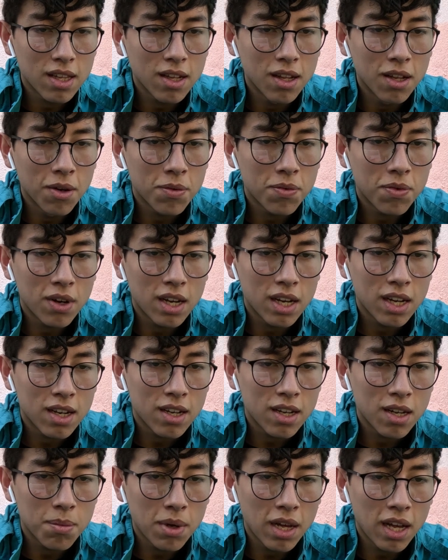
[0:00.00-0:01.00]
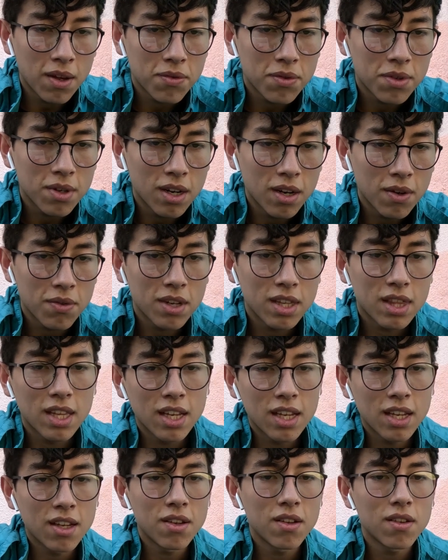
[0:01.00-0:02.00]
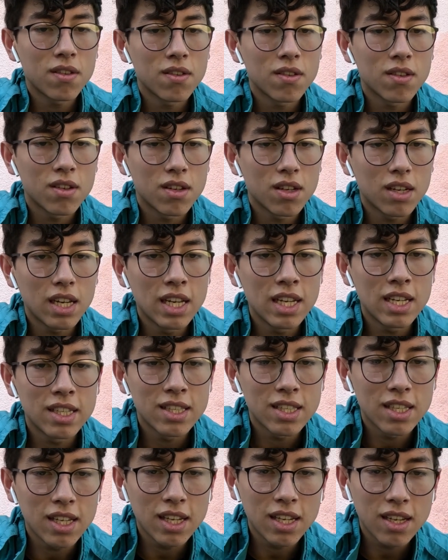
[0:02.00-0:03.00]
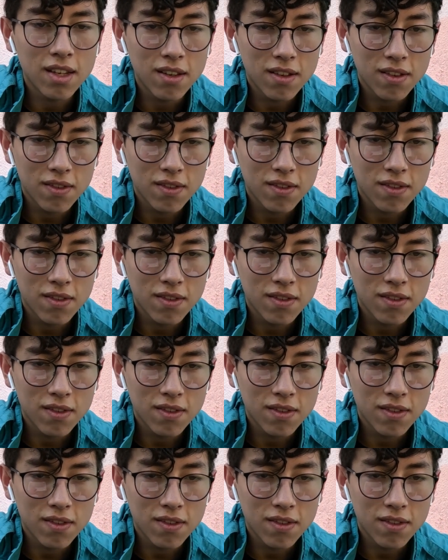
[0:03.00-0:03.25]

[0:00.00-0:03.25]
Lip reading: the lo-fi to come after everything, easy.